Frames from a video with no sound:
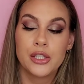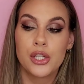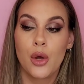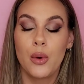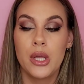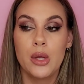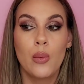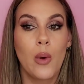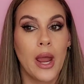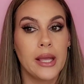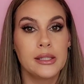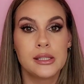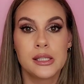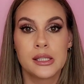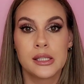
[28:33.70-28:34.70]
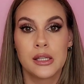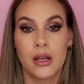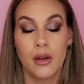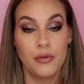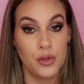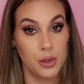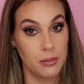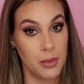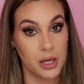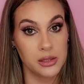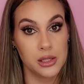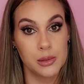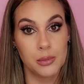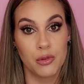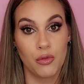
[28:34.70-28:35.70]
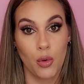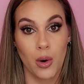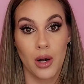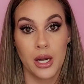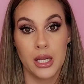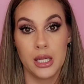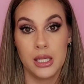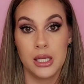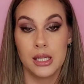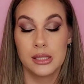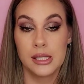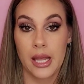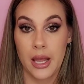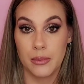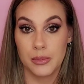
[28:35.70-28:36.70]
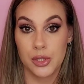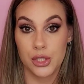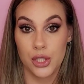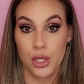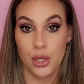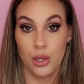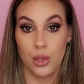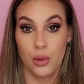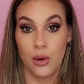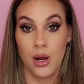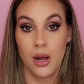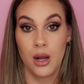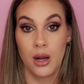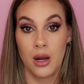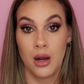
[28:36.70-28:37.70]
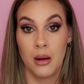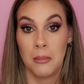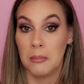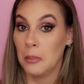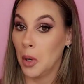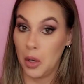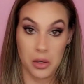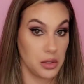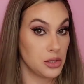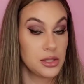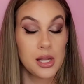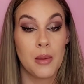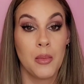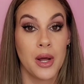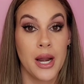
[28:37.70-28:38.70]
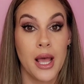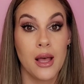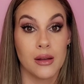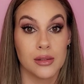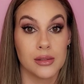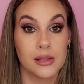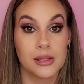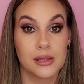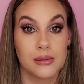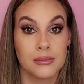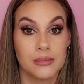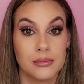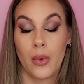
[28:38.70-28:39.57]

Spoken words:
So he waits a few months before he attempts to murder someone else.